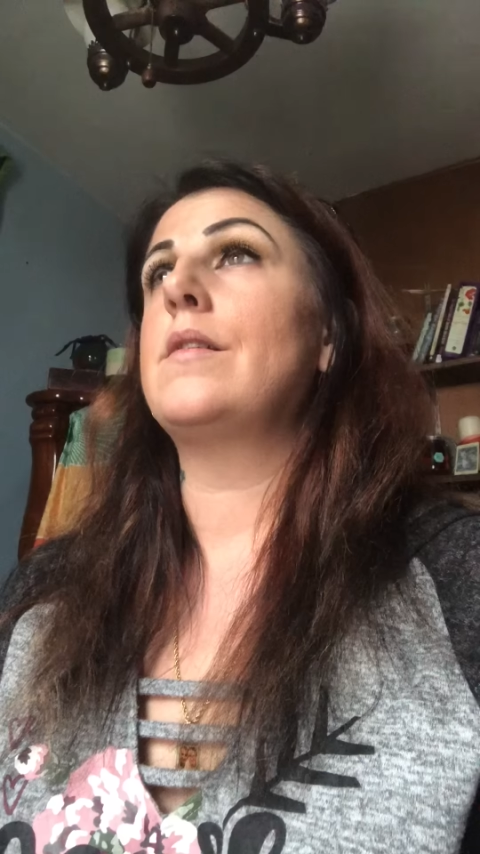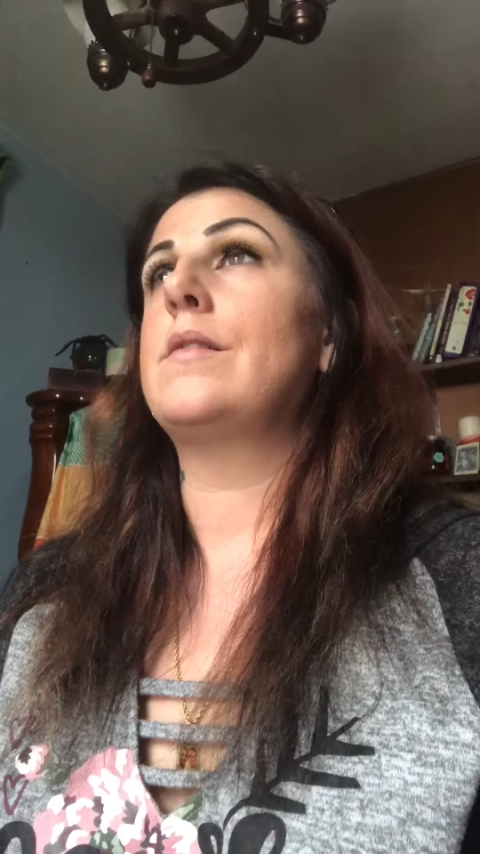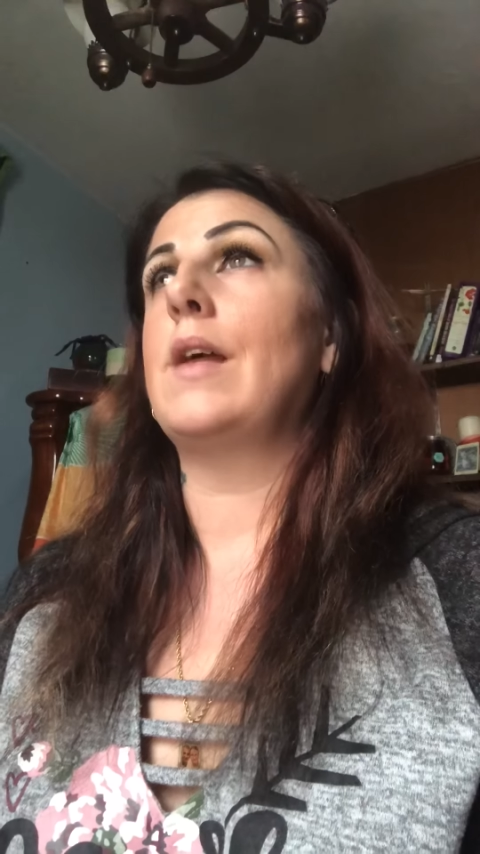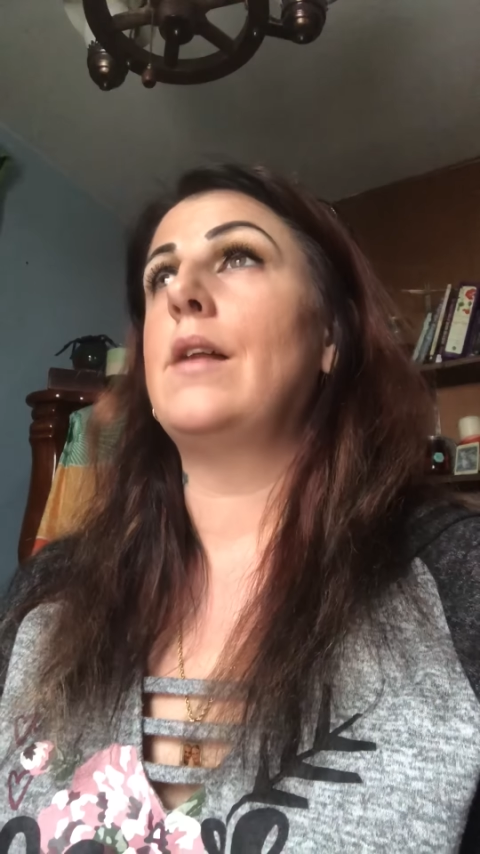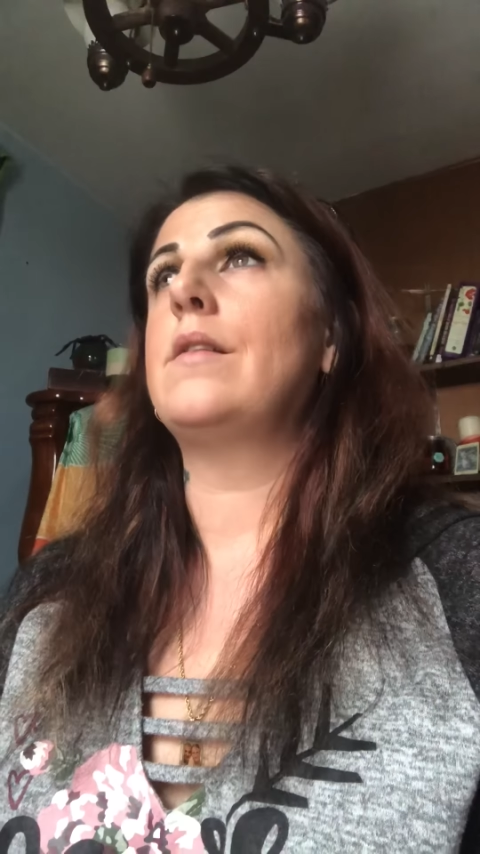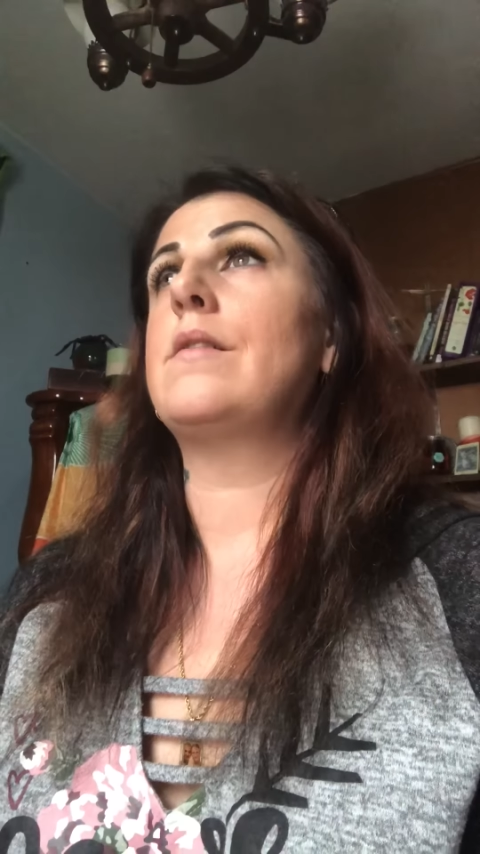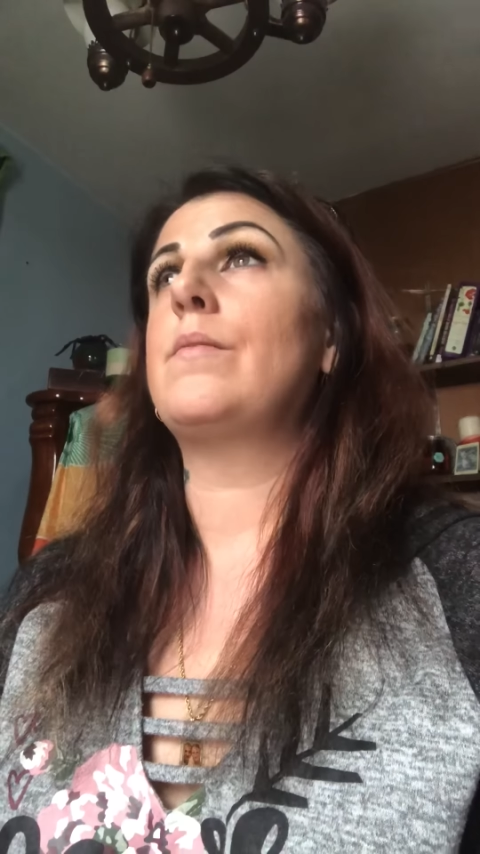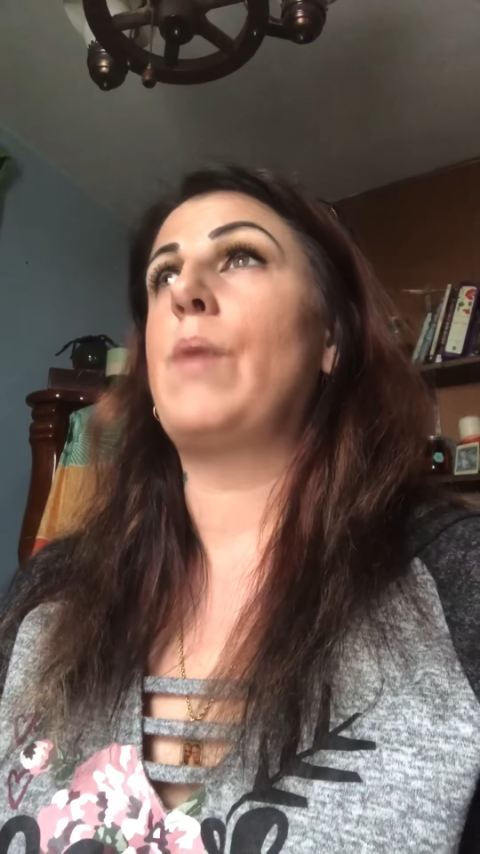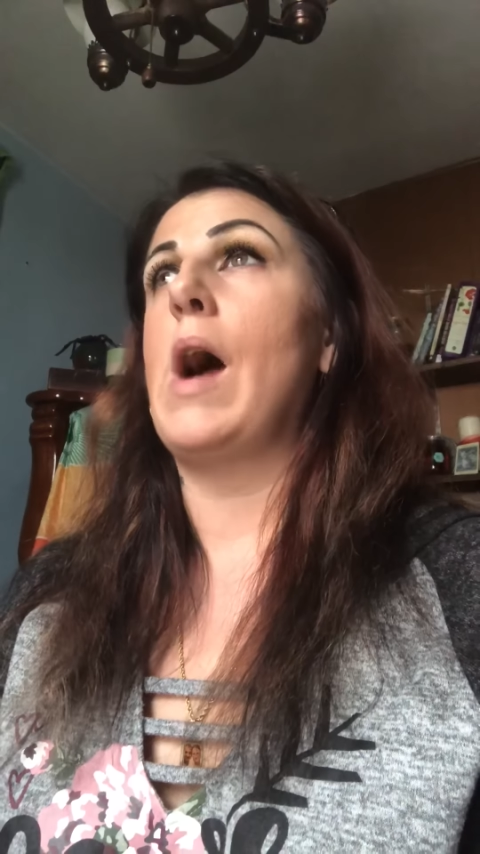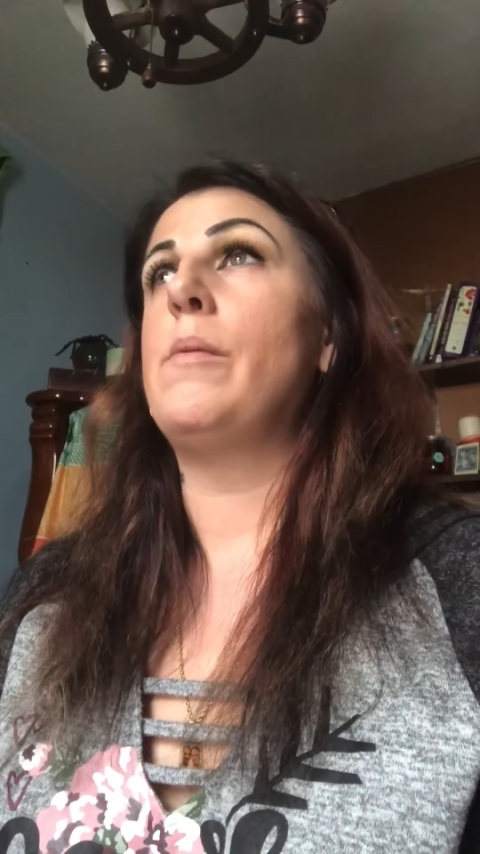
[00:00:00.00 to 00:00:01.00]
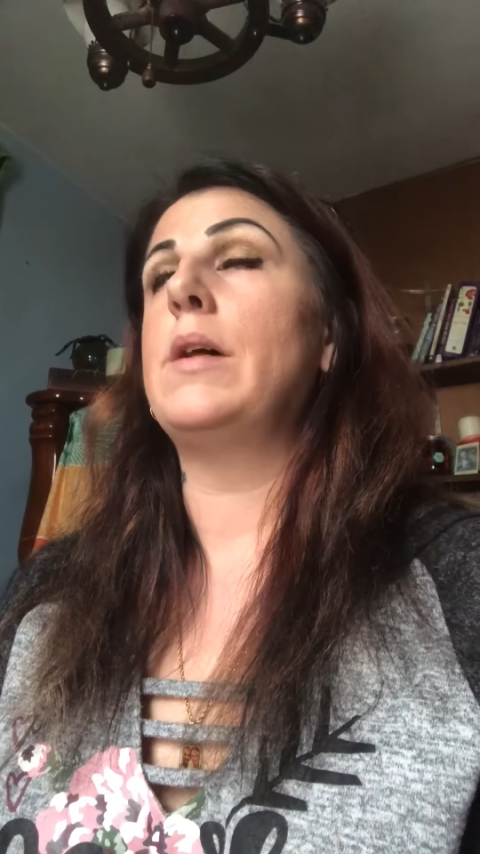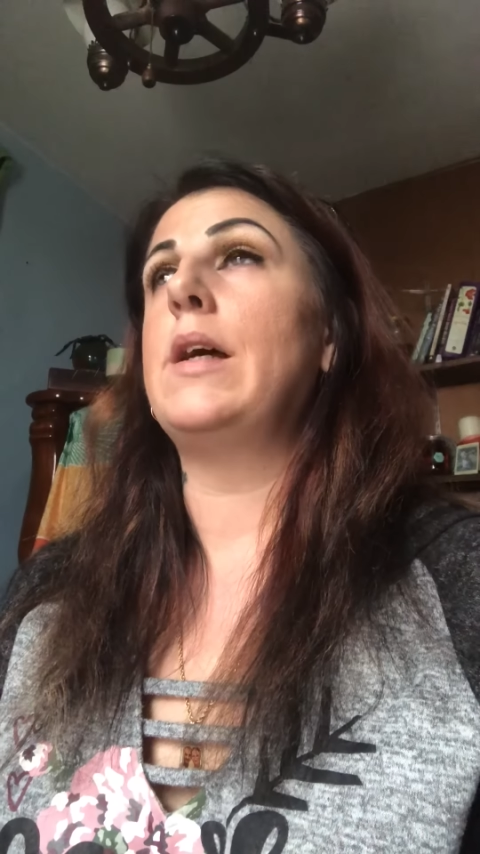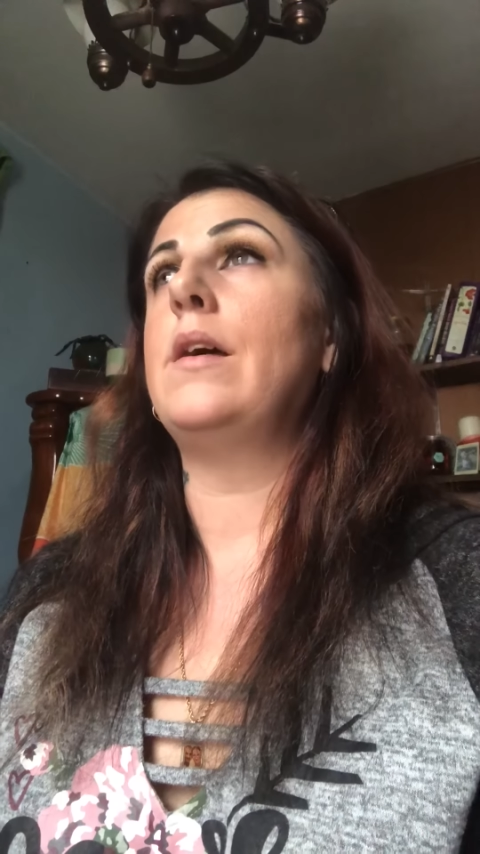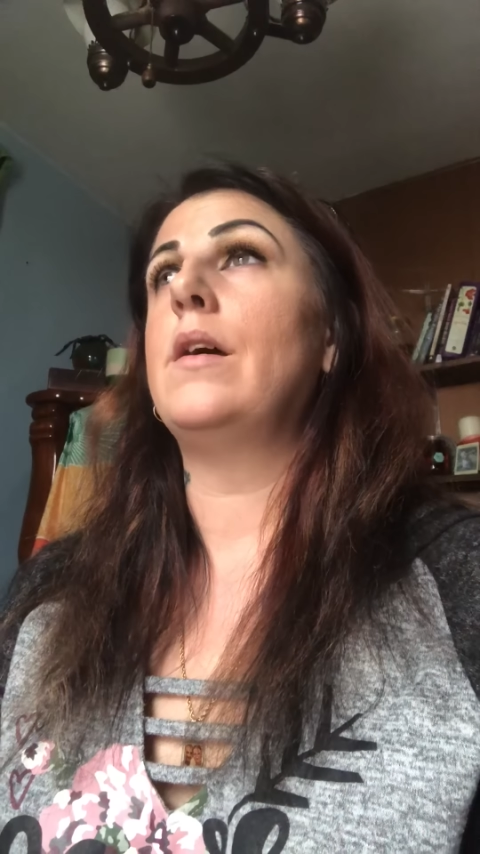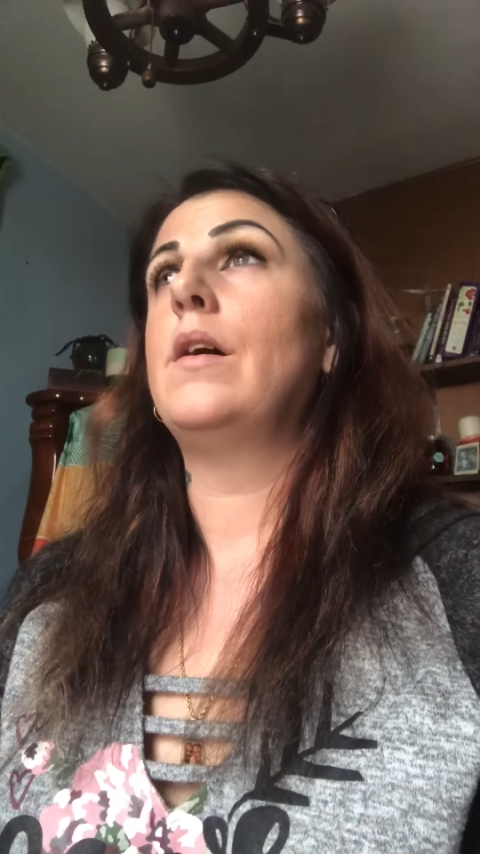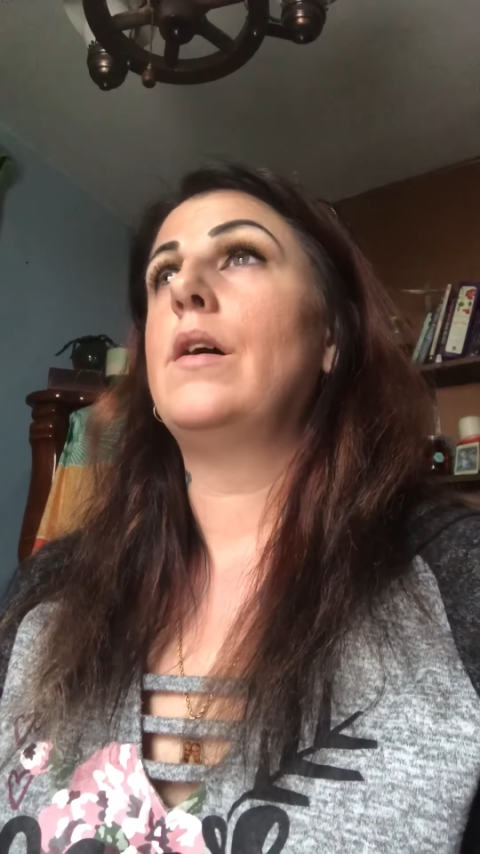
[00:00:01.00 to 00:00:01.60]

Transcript: since probably